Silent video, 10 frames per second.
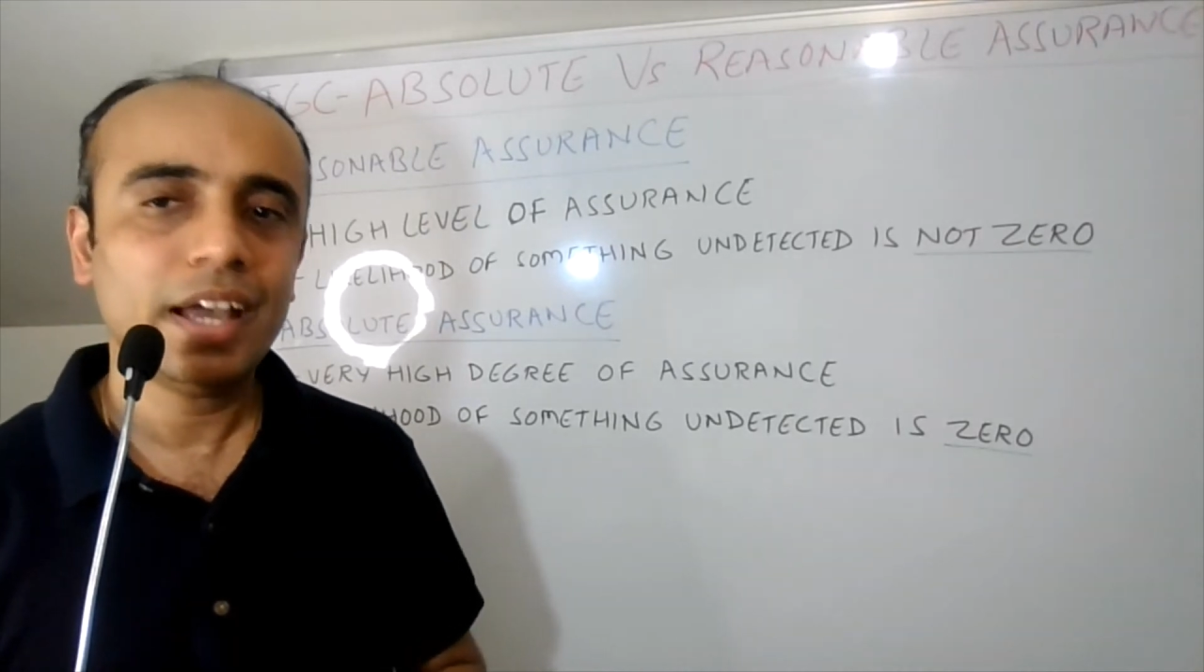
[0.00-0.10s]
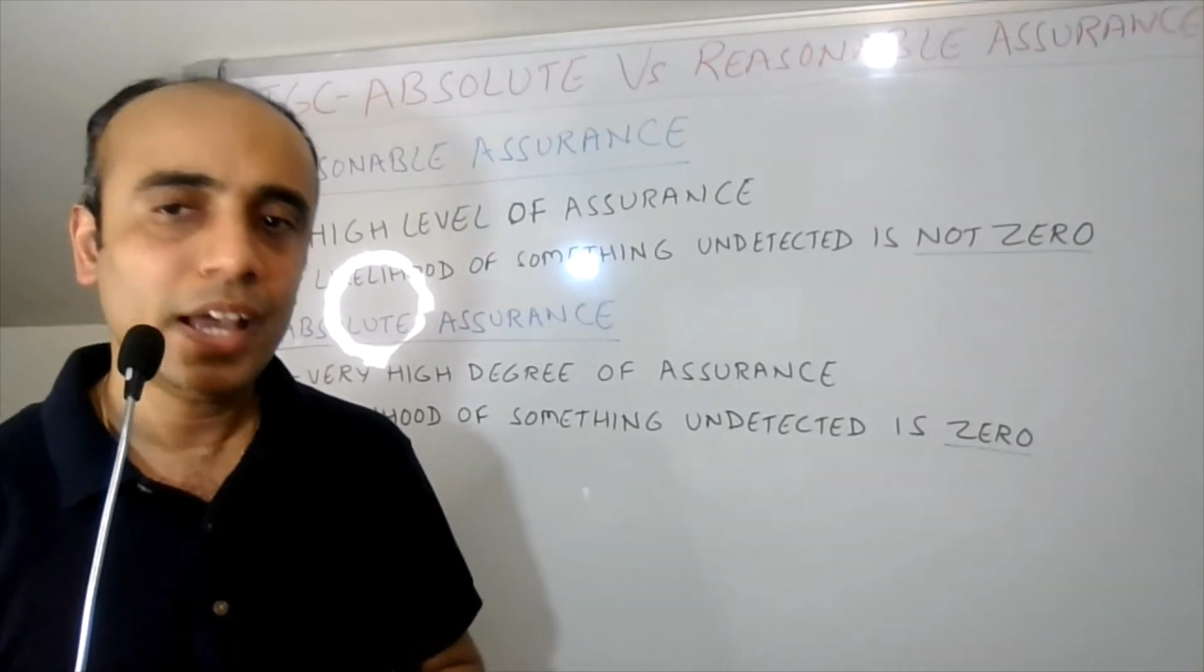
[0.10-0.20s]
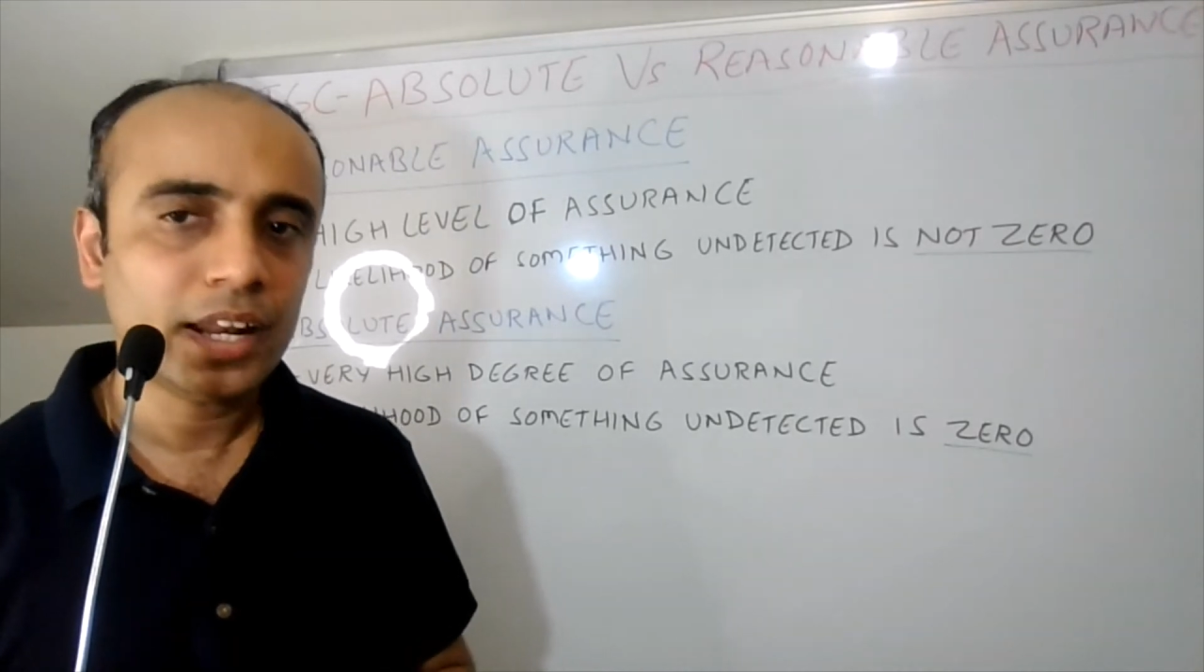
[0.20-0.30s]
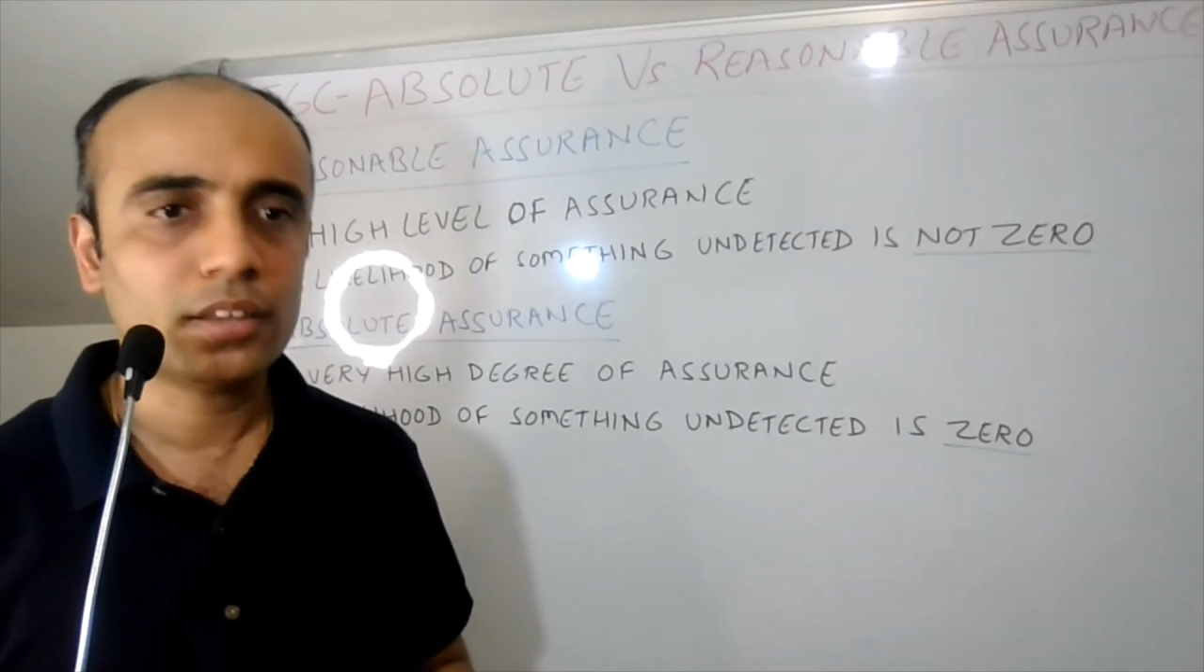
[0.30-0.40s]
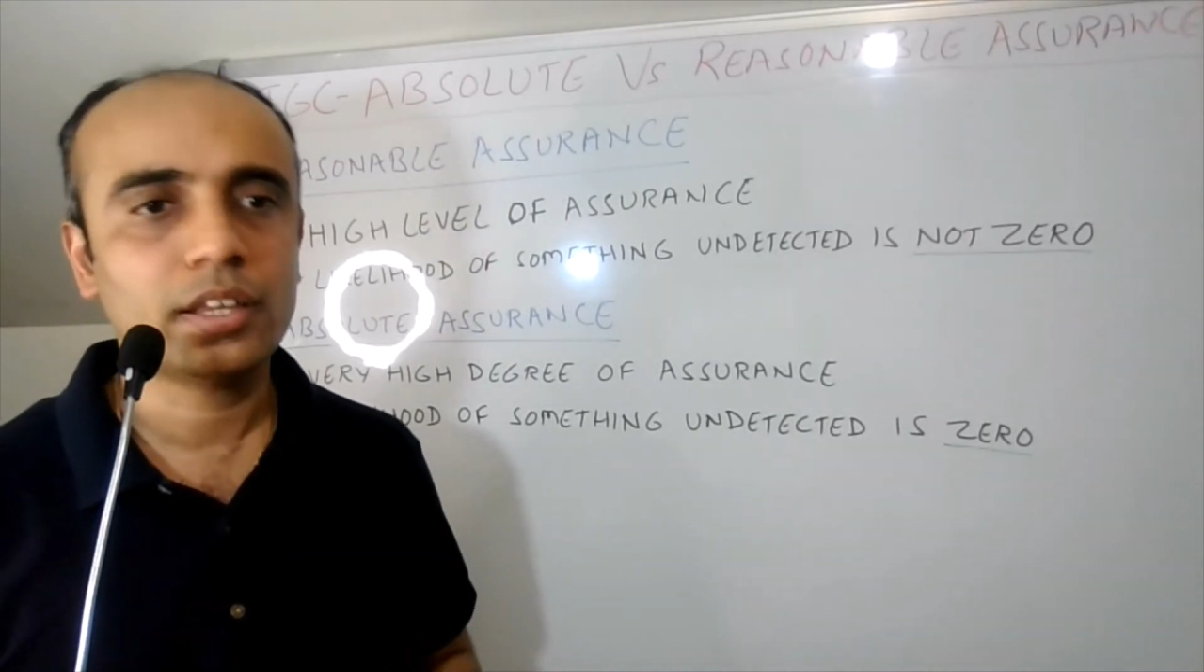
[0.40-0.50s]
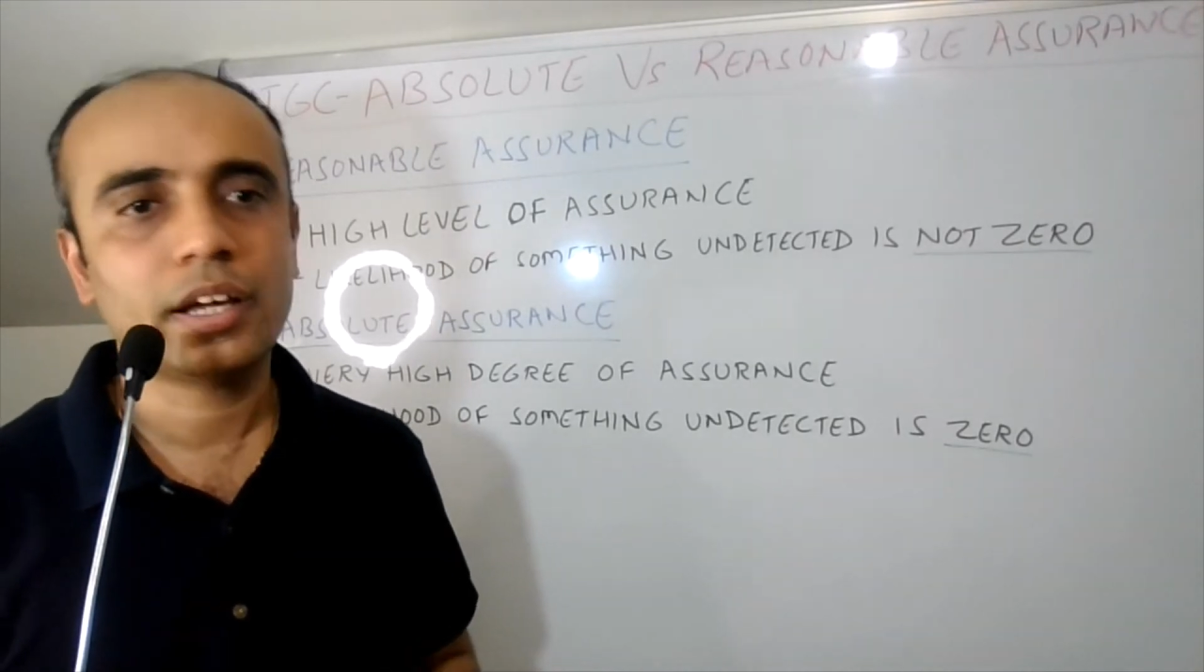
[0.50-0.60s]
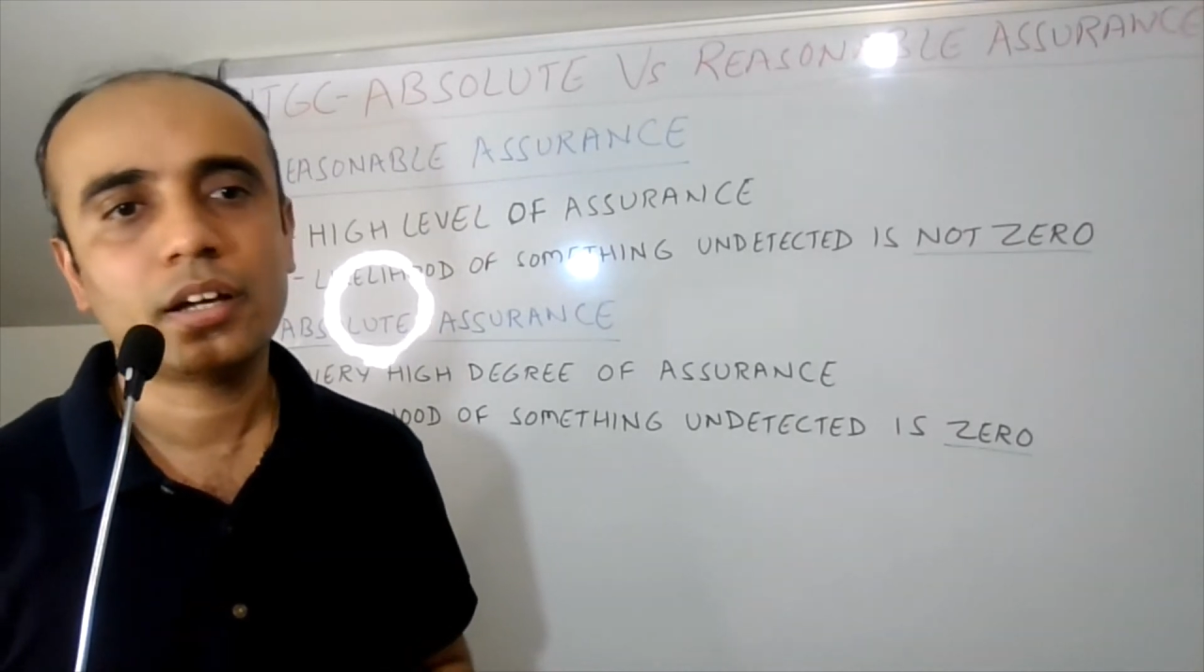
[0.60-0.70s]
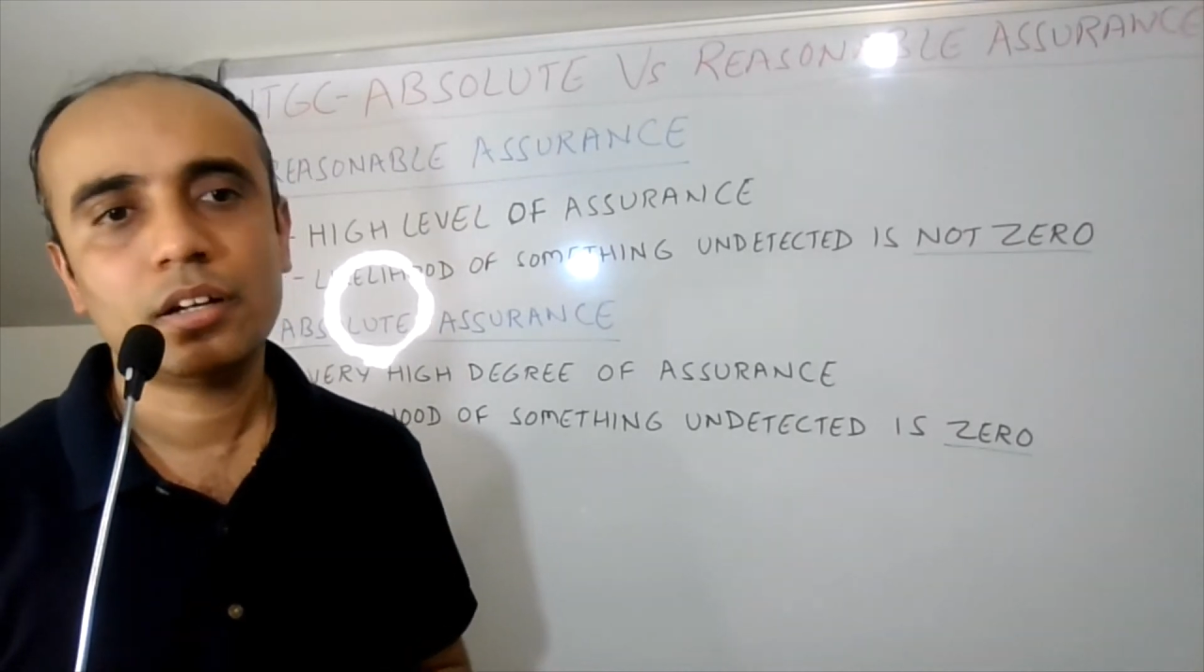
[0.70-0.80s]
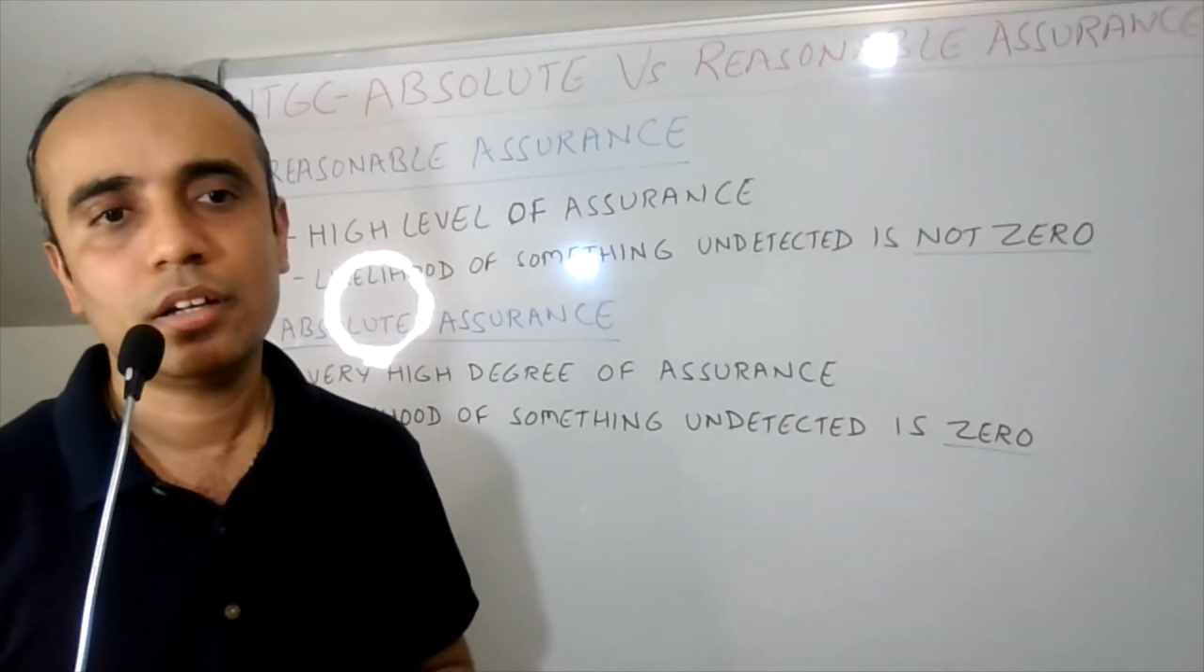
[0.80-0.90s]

anything,